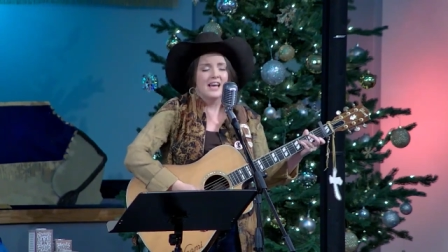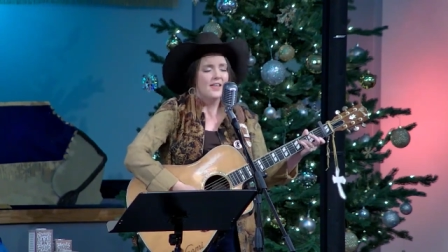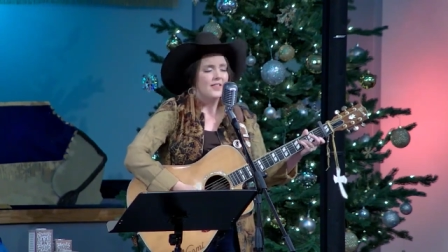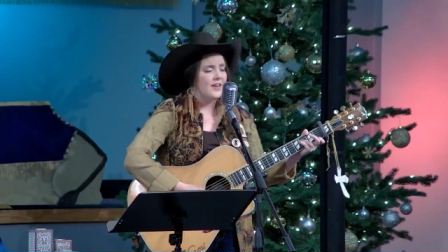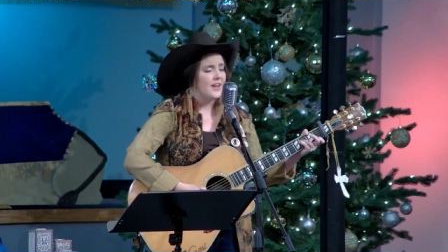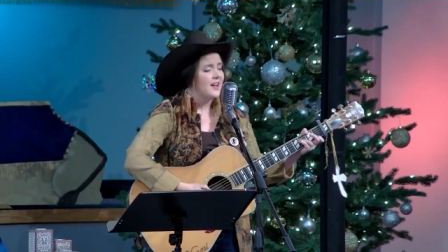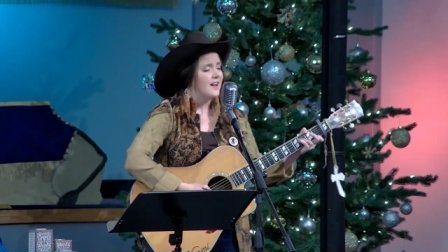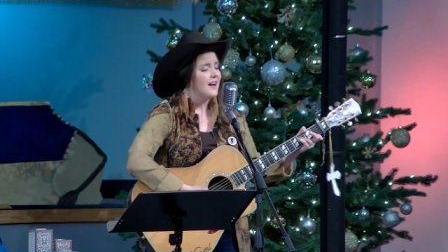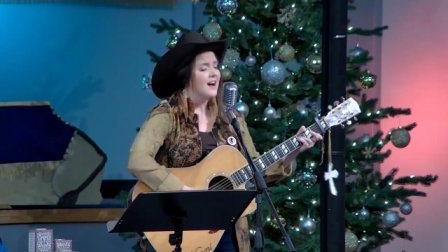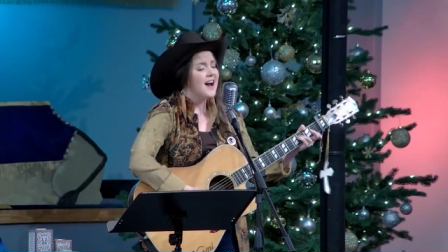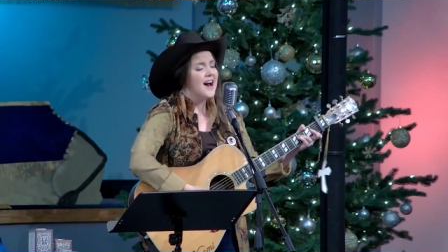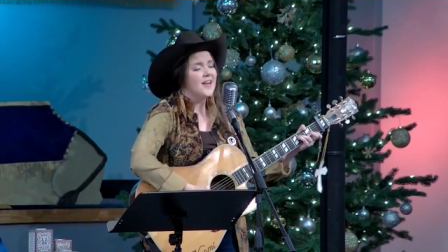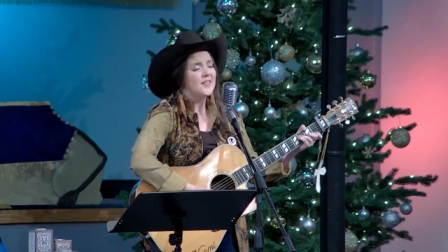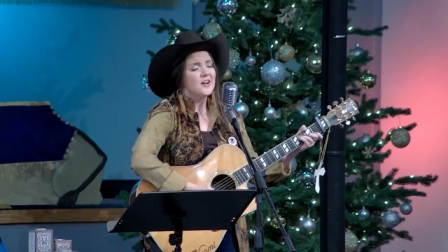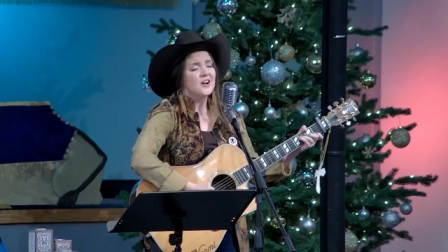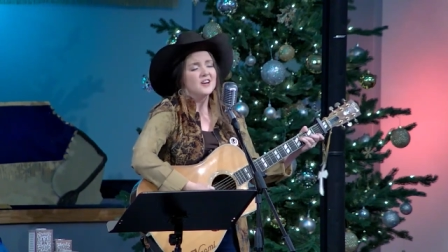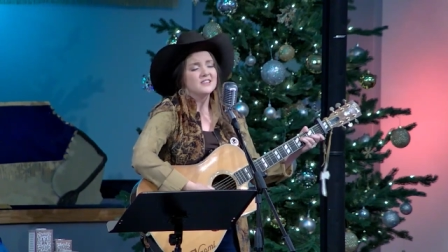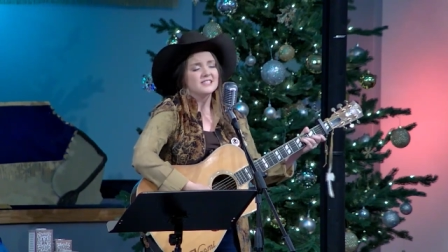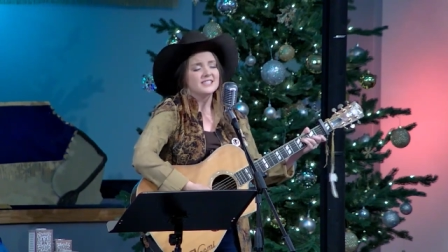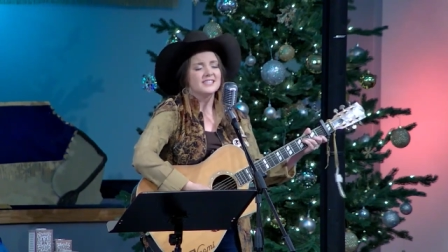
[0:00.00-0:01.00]
the
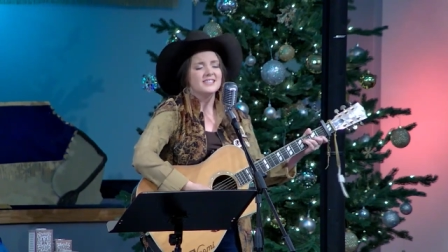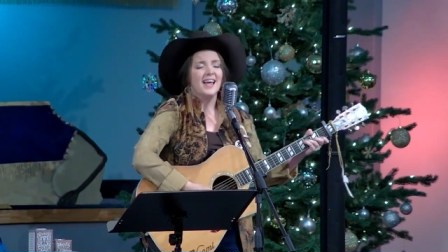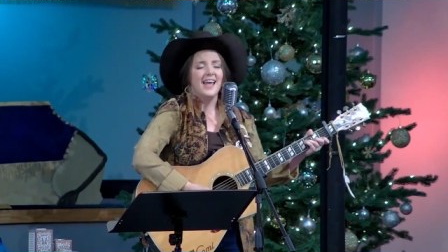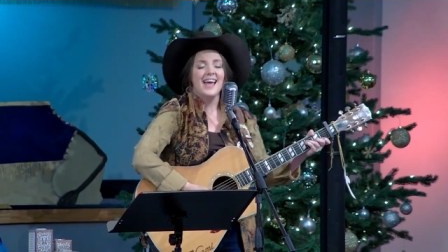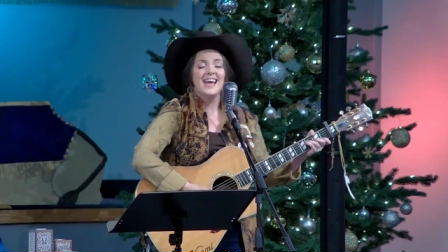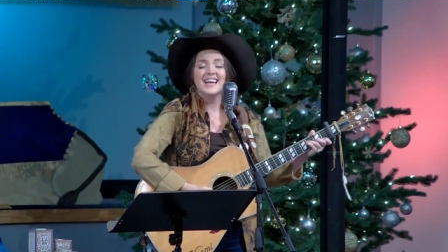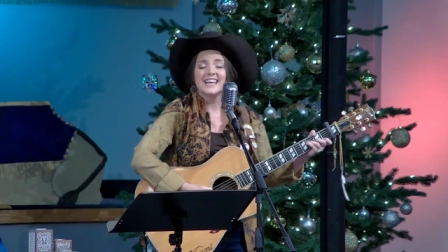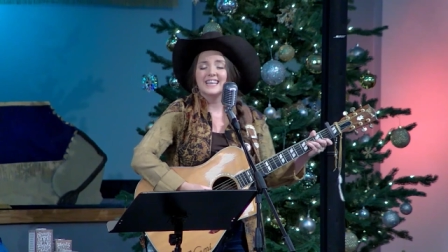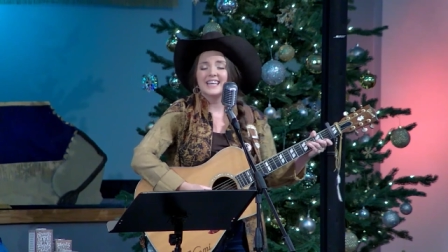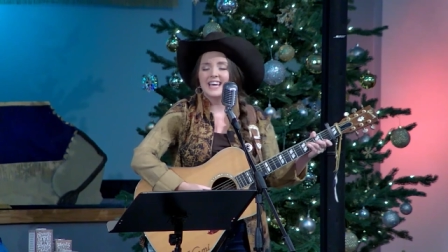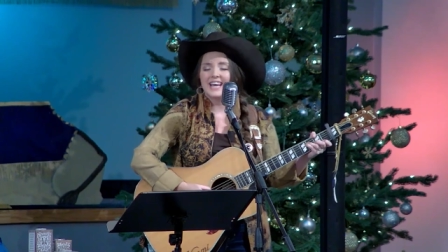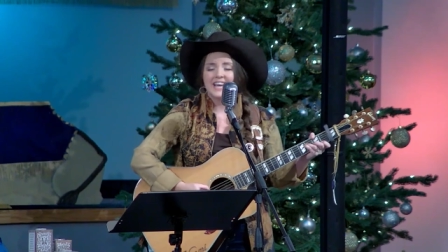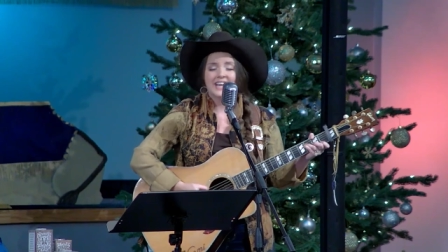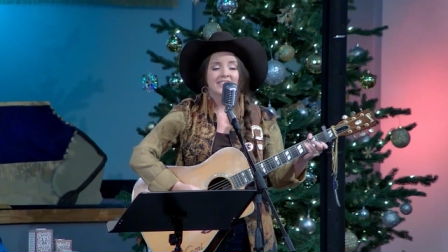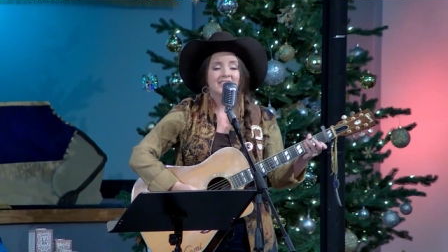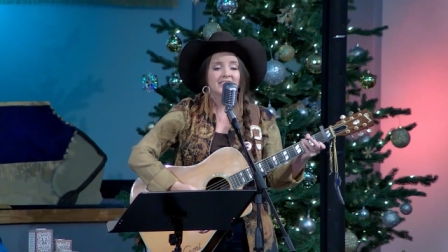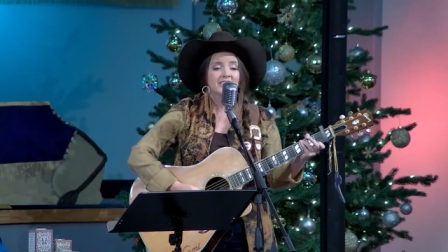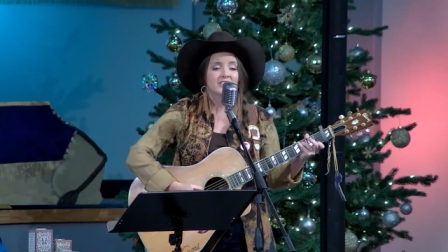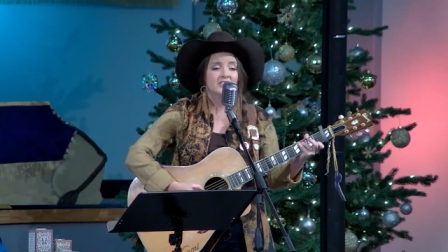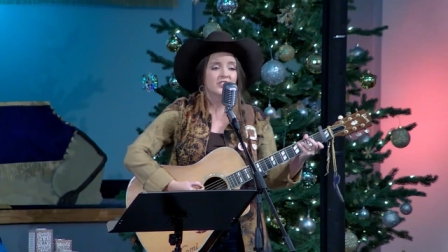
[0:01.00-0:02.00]
other said
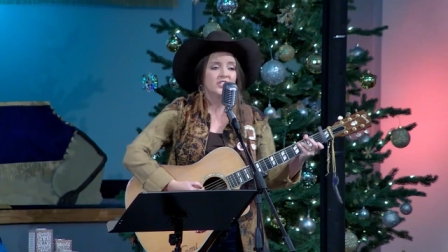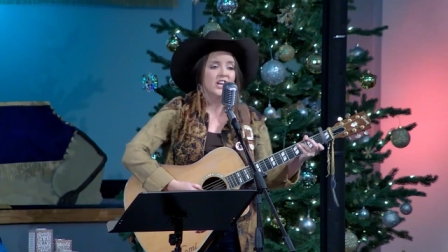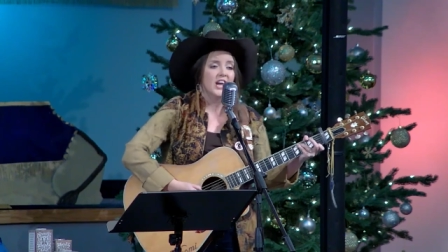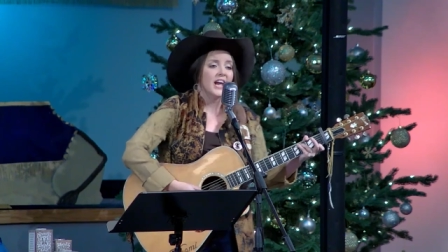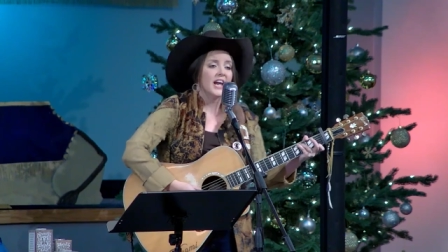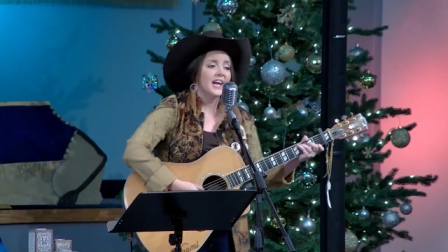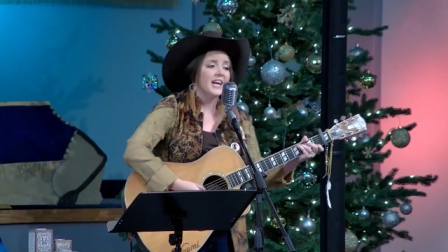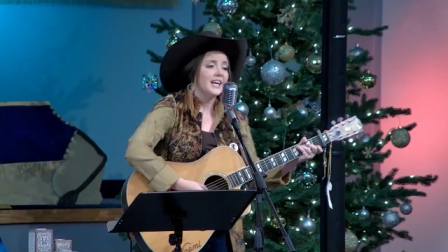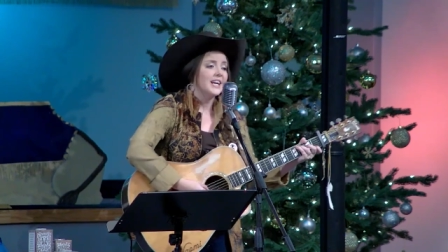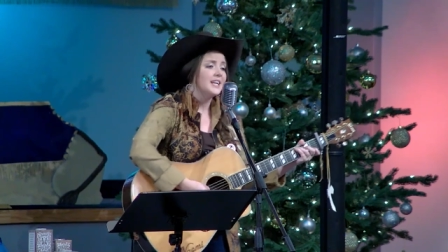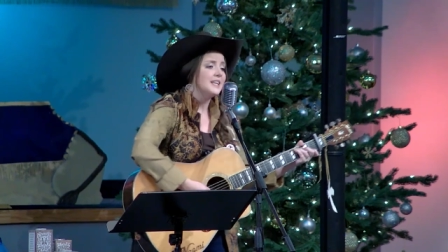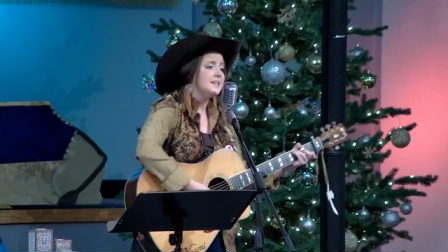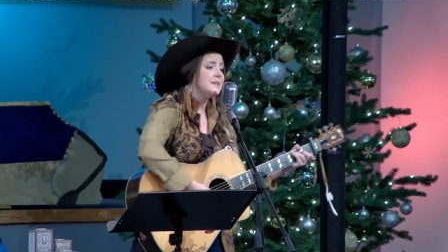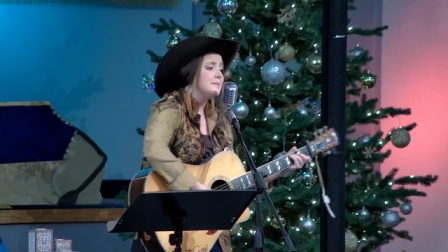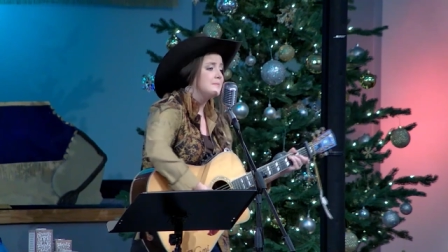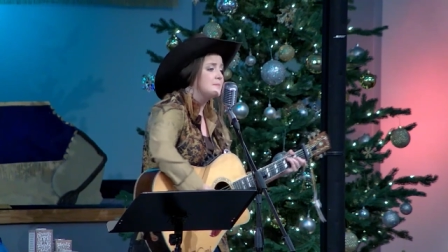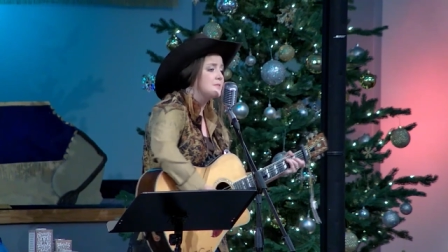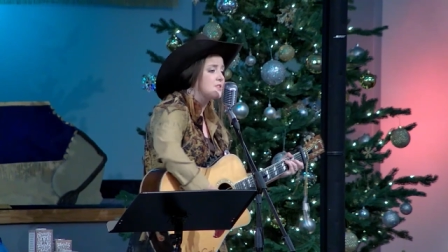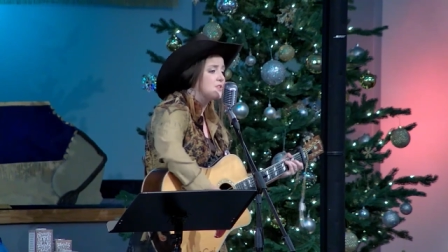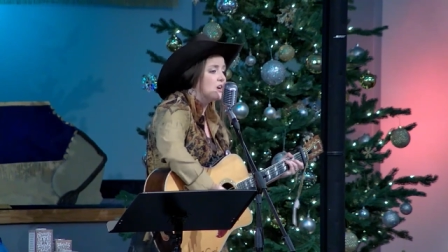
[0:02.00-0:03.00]
King
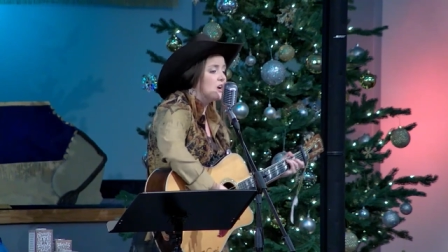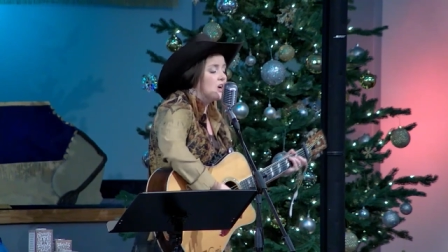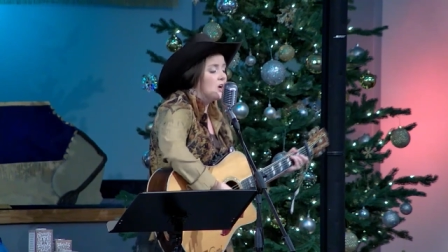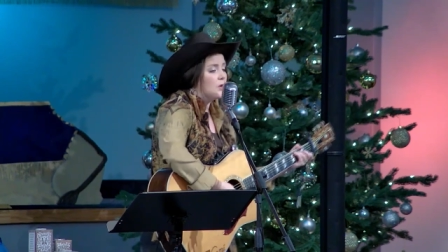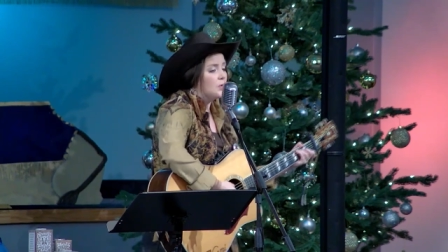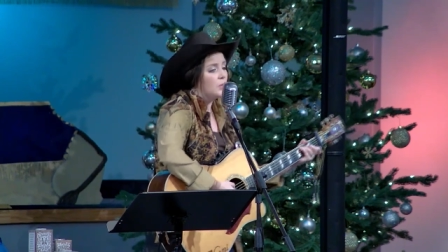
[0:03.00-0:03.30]
James.